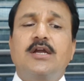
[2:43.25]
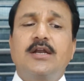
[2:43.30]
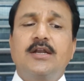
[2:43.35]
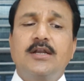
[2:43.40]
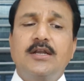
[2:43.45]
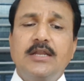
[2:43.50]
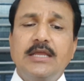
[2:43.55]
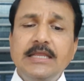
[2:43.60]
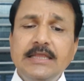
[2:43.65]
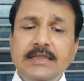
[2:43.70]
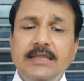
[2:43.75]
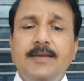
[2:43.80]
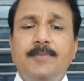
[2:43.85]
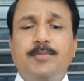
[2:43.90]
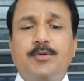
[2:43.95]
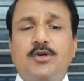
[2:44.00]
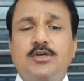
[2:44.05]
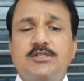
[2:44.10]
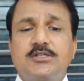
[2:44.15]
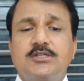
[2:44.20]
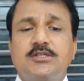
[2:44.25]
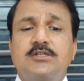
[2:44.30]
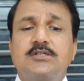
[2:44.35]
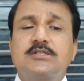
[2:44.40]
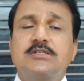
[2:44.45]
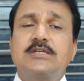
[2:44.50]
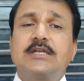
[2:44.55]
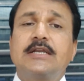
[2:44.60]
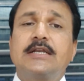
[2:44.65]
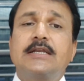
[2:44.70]
and in the
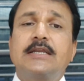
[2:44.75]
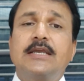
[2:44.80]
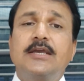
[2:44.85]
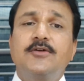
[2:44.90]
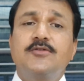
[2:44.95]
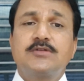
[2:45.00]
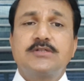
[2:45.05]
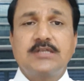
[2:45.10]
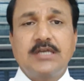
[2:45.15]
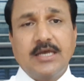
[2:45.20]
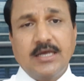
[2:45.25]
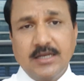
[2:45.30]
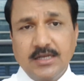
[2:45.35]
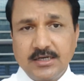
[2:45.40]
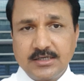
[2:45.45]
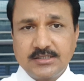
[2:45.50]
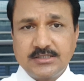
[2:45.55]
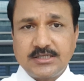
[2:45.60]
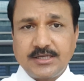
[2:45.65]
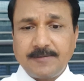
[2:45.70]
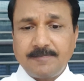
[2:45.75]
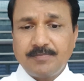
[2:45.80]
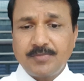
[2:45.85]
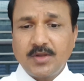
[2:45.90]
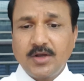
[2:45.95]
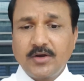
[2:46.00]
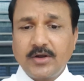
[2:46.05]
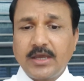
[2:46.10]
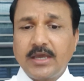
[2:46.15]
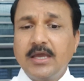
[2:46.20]
process it gives energy.
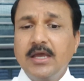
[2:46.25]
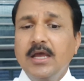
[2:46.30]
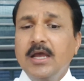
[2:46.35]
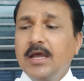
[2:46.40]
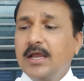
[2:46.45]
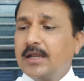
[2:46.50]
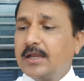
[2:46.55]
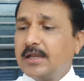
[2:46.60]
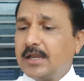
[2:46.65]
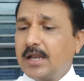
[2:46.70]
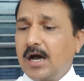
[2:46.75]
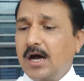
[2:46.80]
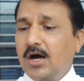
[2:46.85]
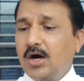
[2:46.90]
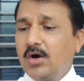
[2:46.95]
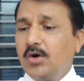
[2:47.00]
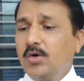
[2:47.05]
Okay. Now,